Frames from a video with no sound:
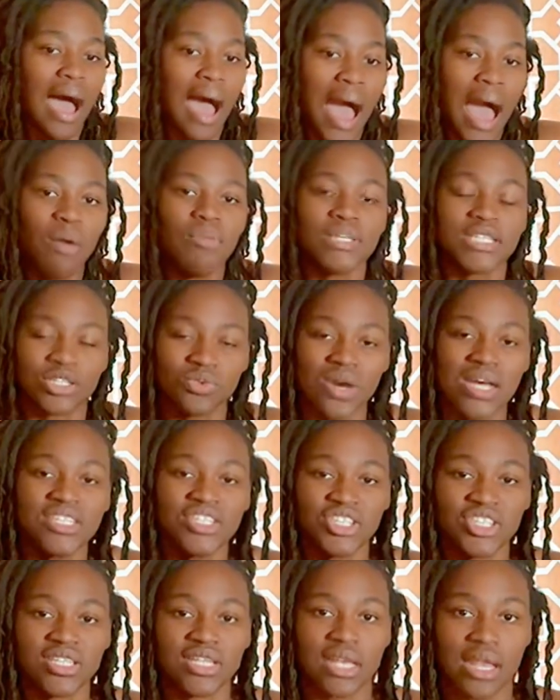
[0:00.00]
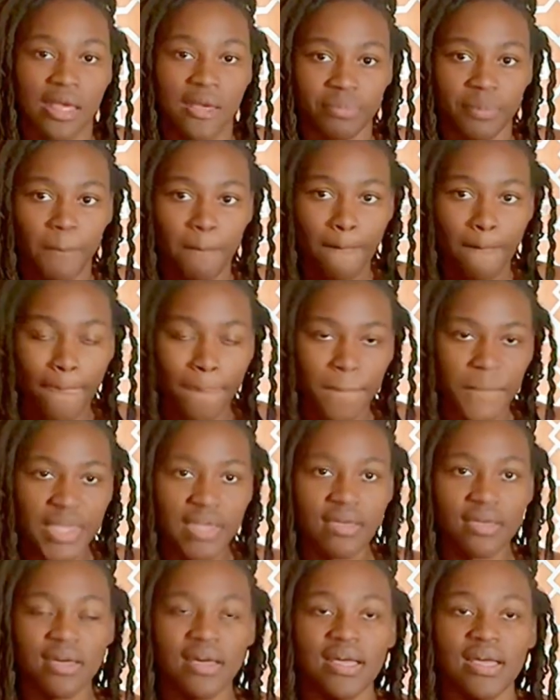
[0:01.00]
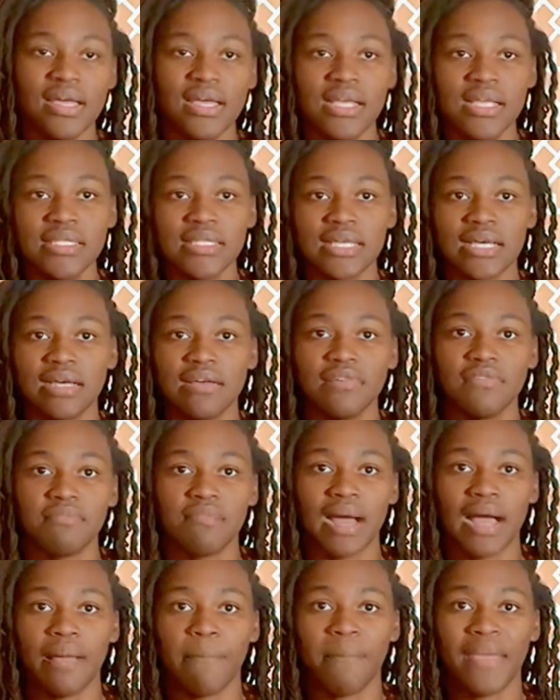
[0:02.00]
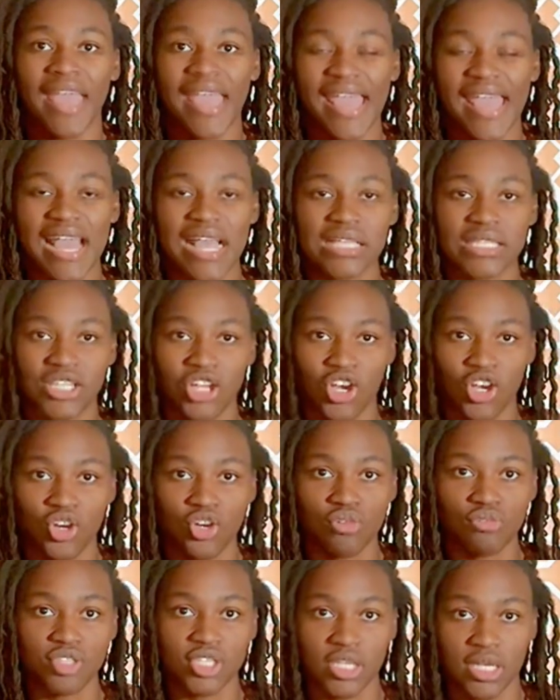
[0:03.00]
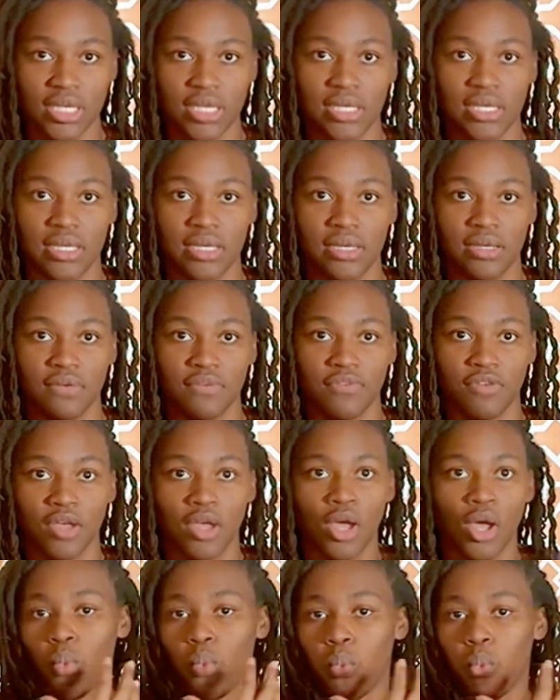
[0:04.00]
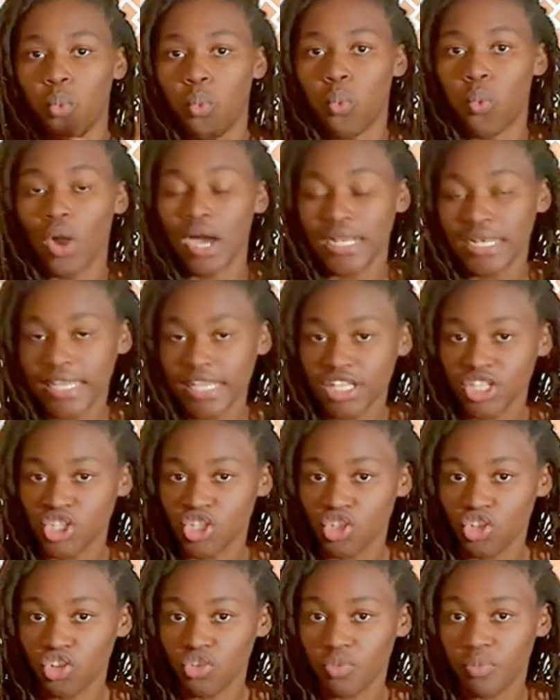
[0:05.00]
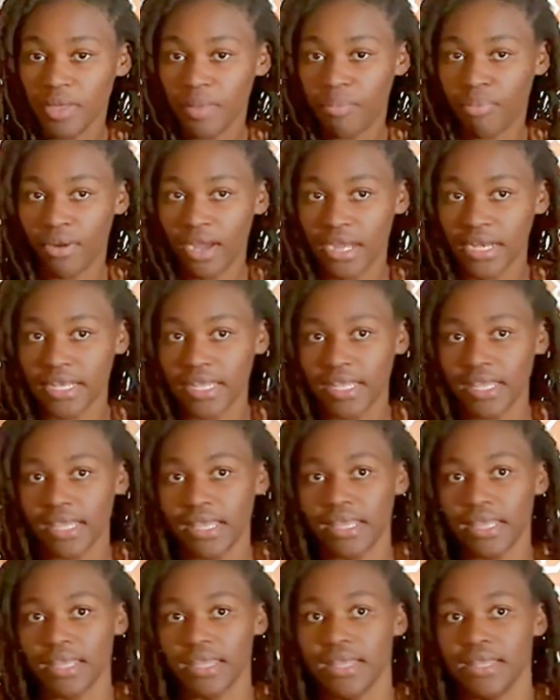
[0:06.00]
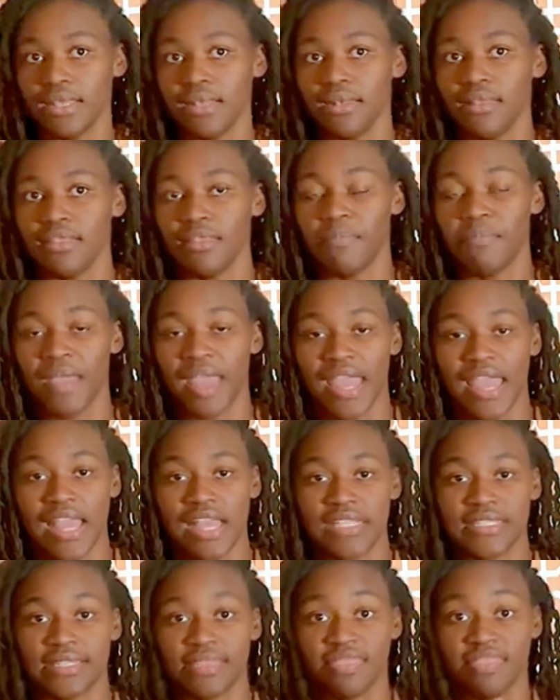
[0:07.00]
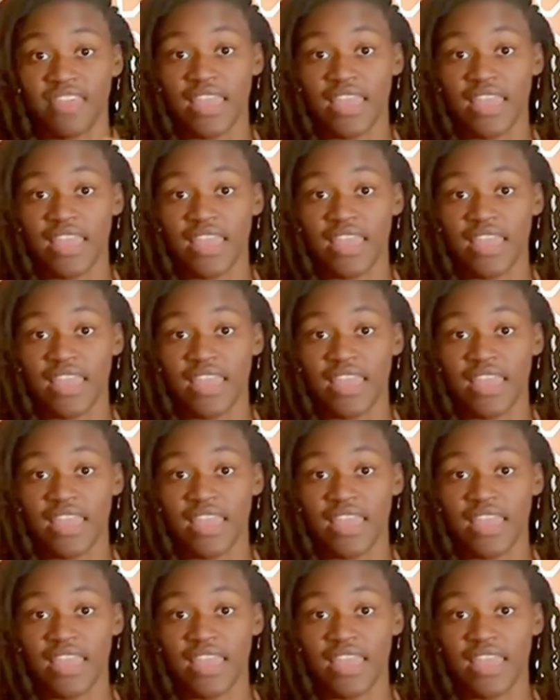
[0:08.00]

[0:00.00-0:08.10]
I was questioning it because of my past hurts of wanting to be pregnant in the past,